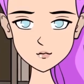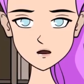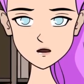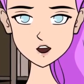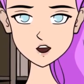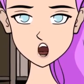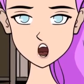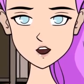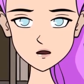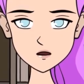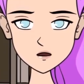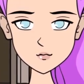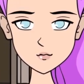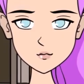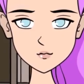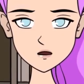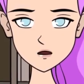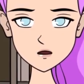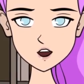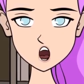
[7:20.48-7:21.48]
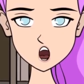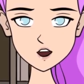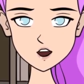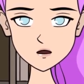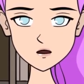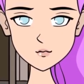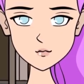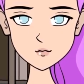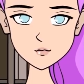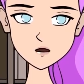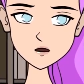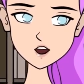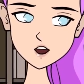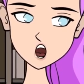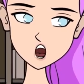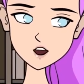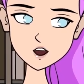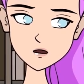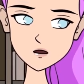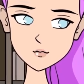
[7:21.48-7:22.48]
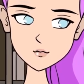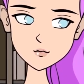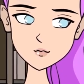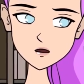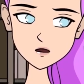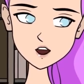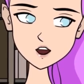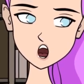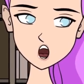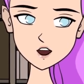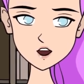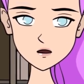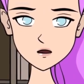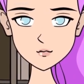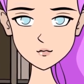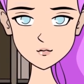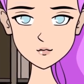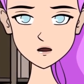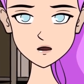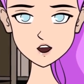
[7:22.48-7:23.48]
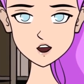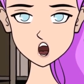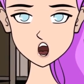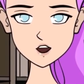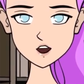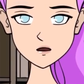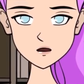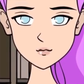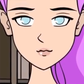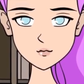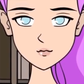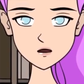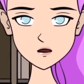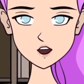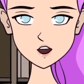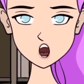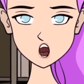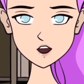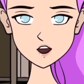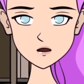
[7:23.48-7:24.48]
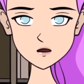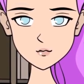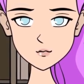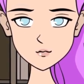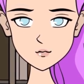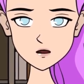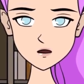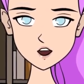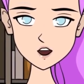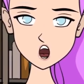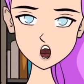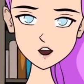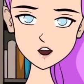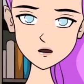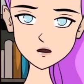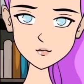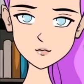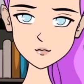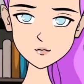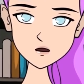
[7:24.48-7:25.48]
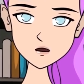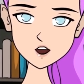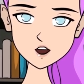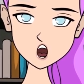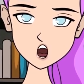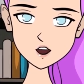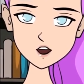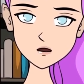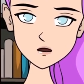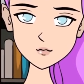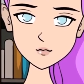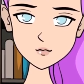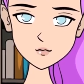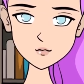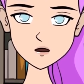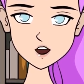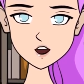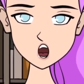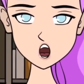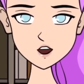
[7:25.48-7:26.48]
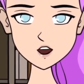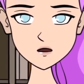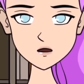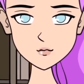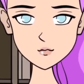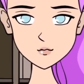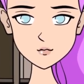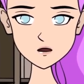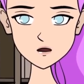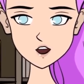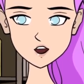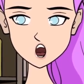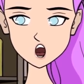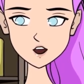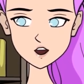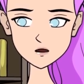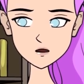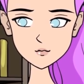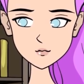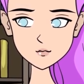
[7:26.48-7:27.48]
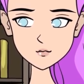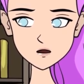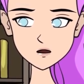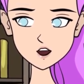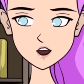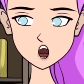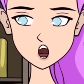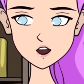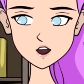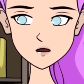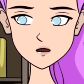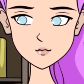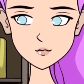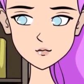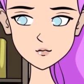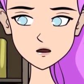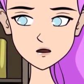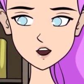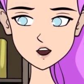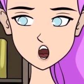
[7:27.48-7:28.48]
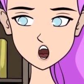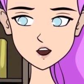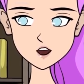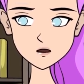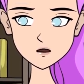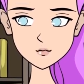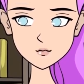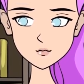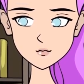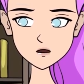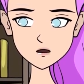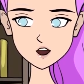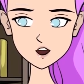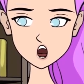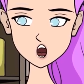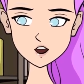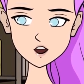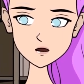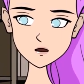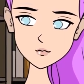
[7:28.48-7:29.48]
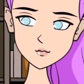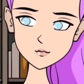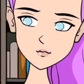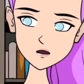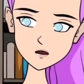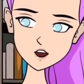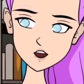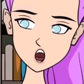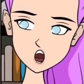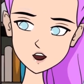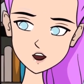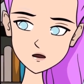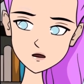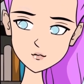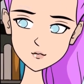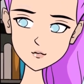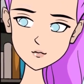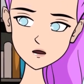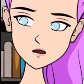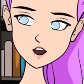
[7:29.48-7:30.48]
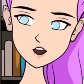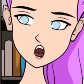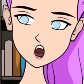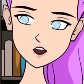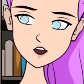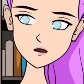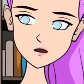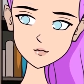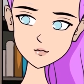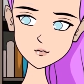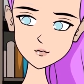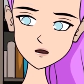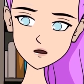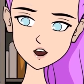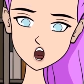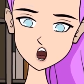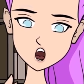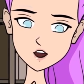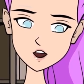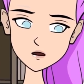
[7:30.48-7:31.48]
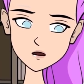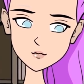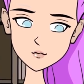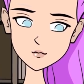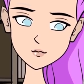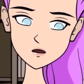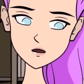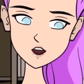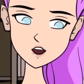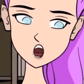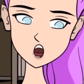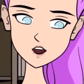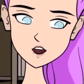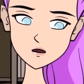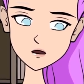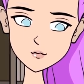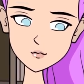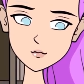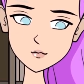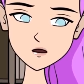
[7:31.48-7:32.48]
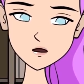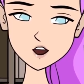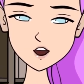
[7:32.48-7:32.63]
I told Dean to crawl under the bed. My heart was pounding as I waited for my mother to come in. It turns out that my dad had some business come up suddenly, and they had to come to the city and